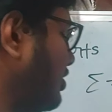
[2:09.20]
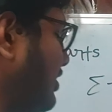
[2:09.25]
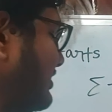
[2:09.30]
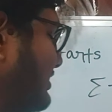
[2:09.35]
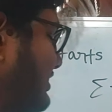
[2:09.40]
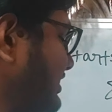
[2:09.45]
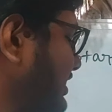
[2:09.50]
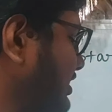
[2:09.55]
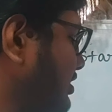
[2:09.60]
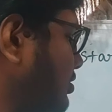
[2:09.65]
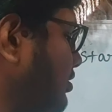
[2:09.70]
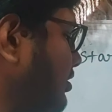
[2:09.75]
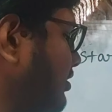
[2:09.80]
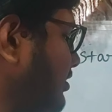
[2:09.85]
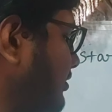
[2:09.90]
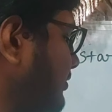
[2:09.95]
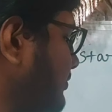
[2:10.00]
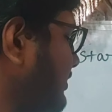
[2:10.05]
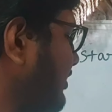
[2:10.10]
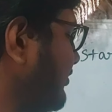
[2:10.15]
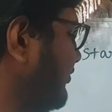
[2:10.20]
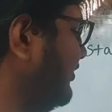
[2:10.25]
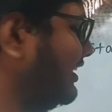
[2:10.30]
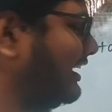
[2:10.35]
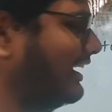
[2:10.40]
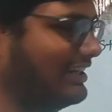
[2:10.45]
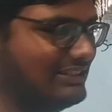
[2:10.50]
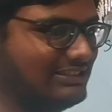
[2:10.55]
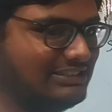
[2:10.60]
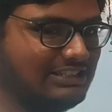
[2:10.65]
on 0, if we
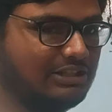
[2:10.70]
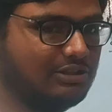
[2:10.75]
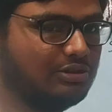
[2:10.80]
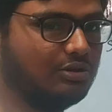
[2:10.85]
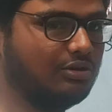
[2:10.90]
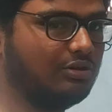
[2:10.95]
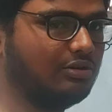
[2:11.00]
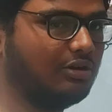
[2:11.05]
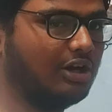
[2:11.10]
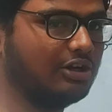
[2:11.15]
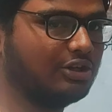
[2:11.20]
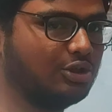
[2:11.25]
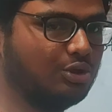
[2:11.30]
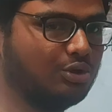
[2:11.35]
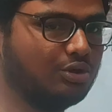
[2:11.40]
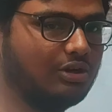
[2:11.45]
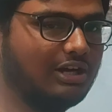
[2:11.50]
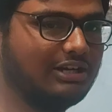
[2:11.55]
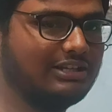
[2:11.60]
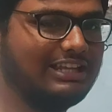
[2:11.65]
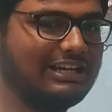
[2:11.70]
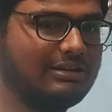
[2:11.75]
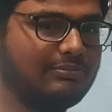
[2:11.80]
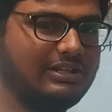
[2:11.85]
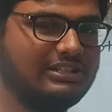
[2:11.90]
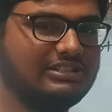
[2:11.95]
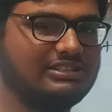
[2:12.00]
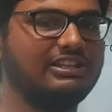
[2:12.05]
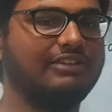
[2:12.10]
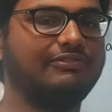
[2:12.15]
get 0 on q naught, that
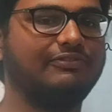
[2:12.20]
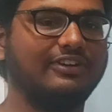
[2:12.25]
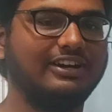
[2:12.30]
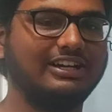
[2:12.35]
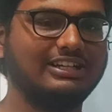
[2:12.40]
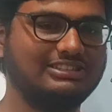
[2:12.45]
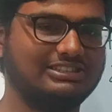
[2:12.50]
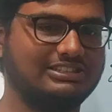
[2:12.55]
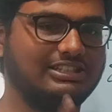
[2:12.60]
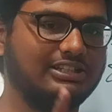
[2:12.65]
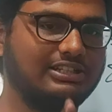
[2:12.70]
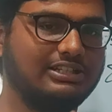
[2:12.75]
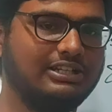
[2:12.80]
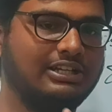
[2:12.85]
means the first